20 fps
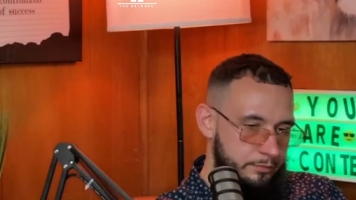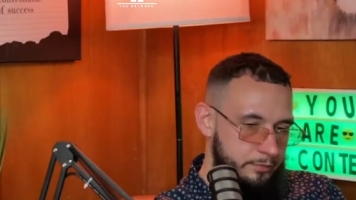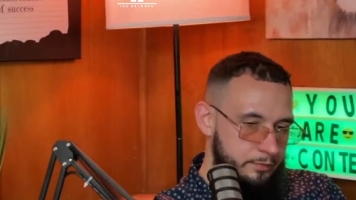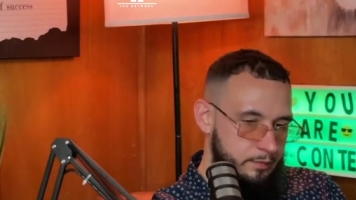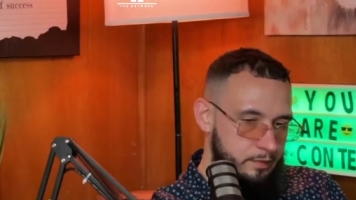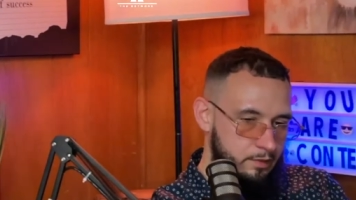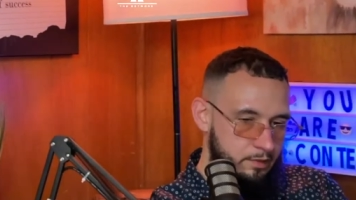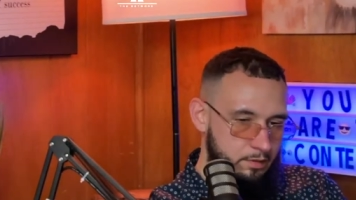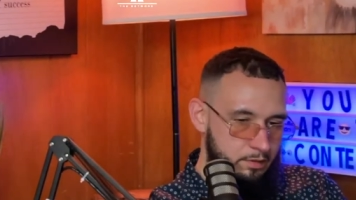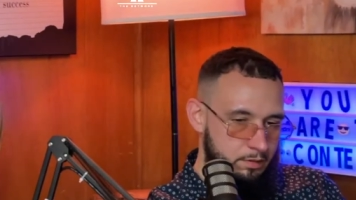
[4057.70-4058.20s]
of
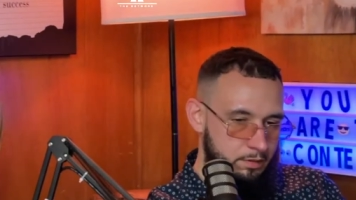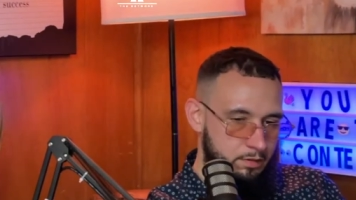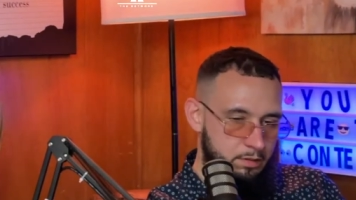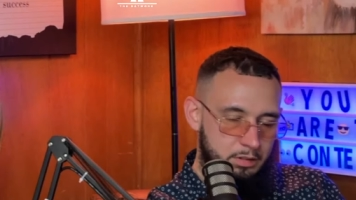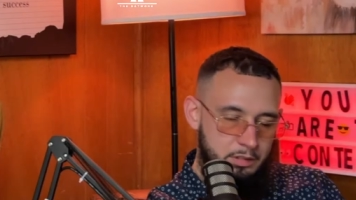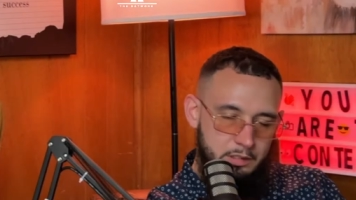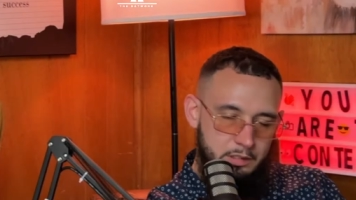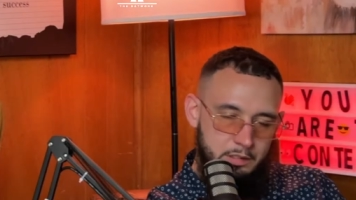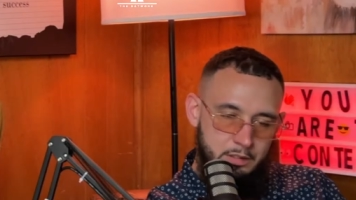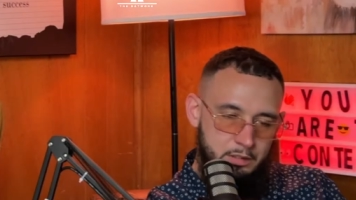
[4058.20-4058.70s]
dollars you wanted
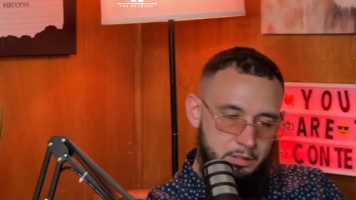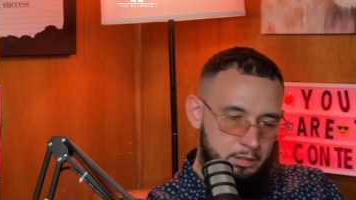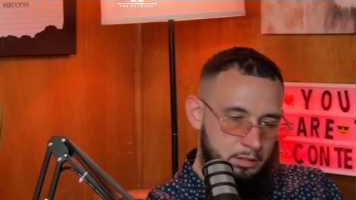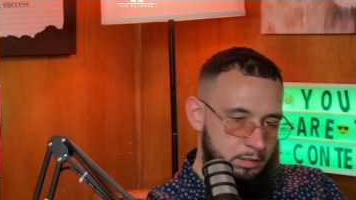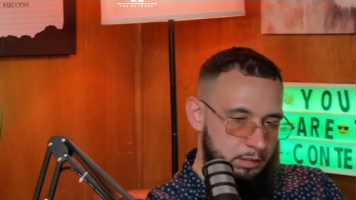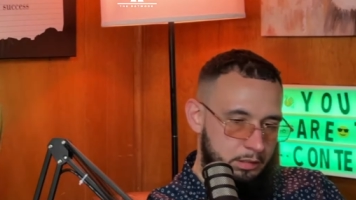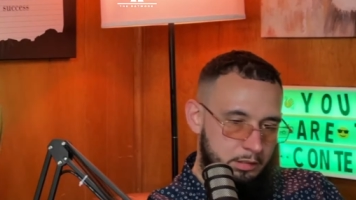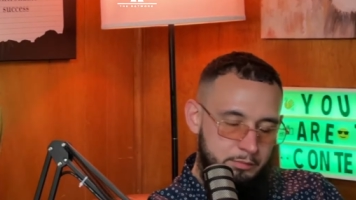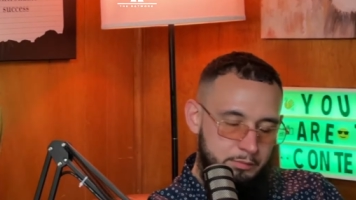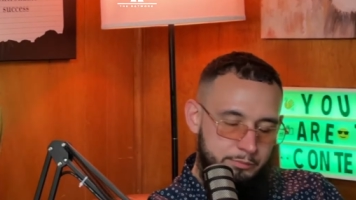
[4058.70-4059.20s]
to make a year.
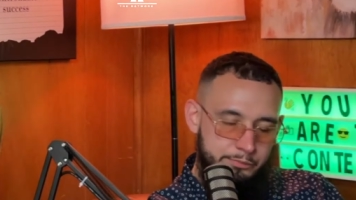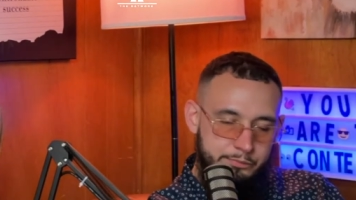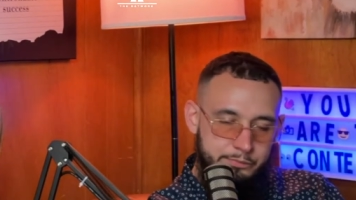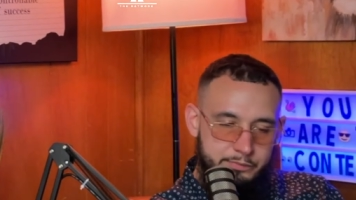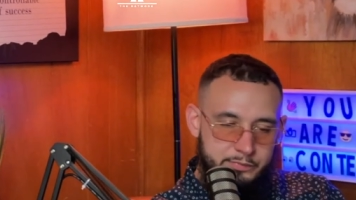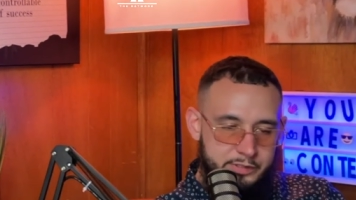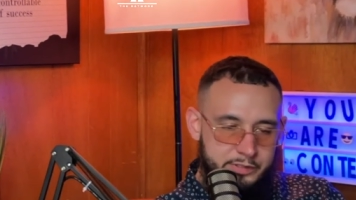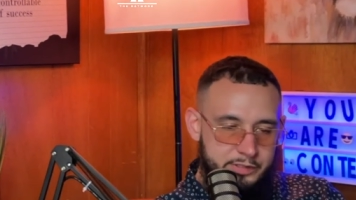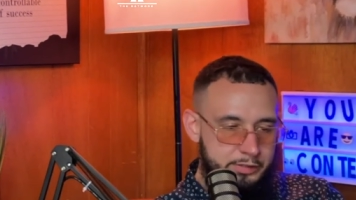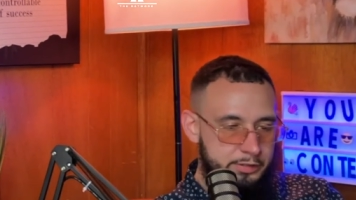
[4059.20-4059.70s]

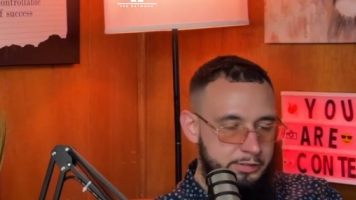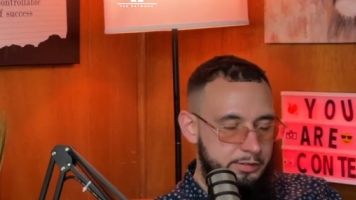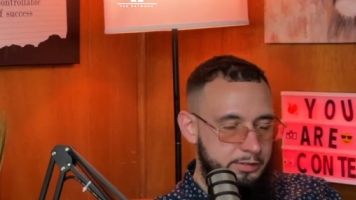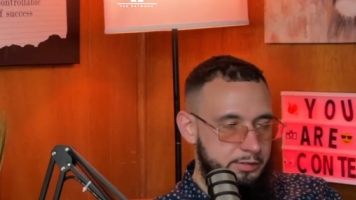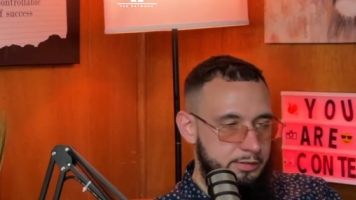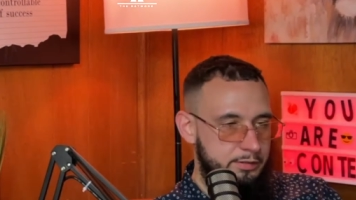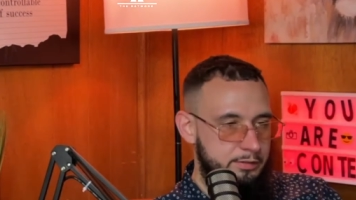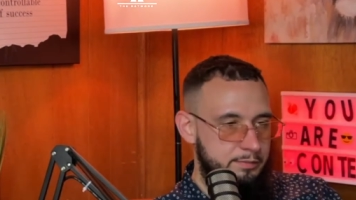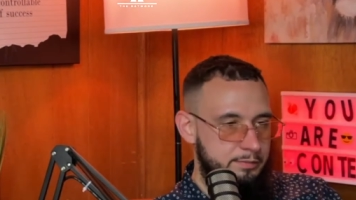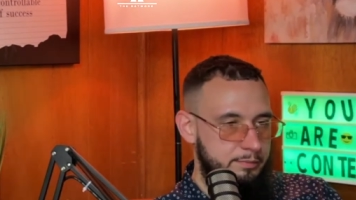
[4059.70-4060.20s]

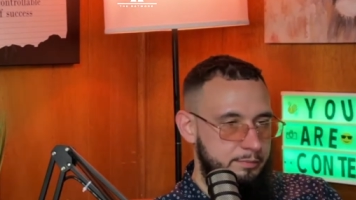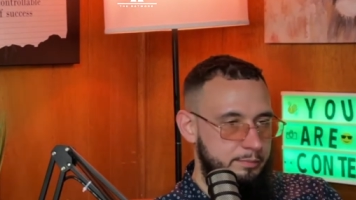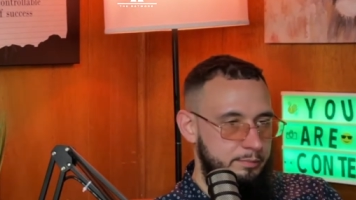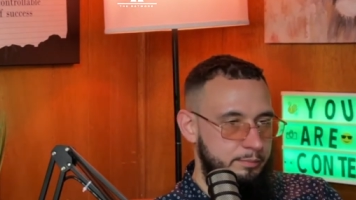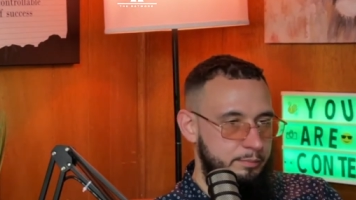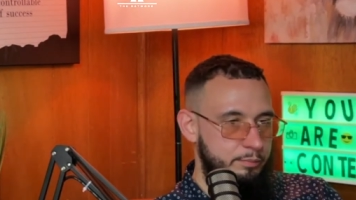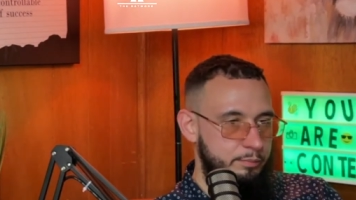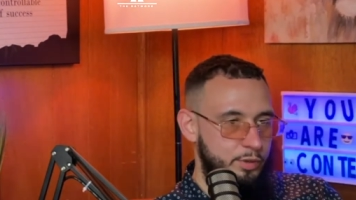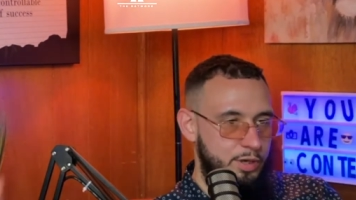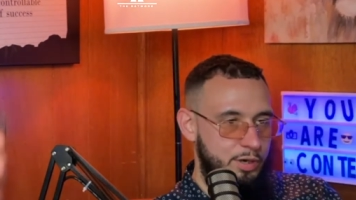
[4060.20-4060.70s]
You know what I mean?
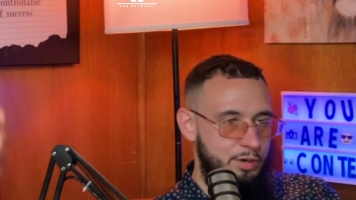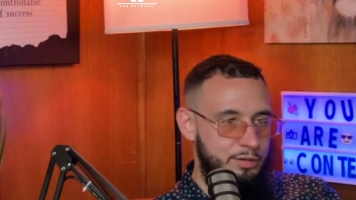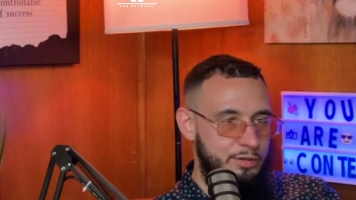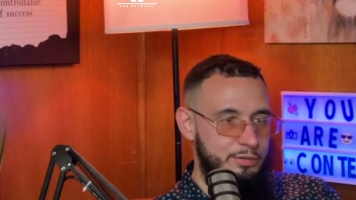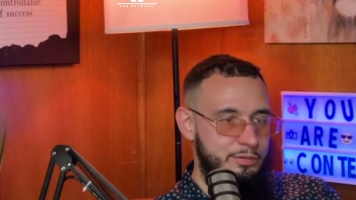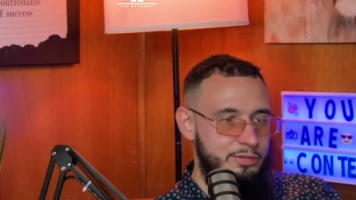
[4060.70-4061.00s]
So, bro, you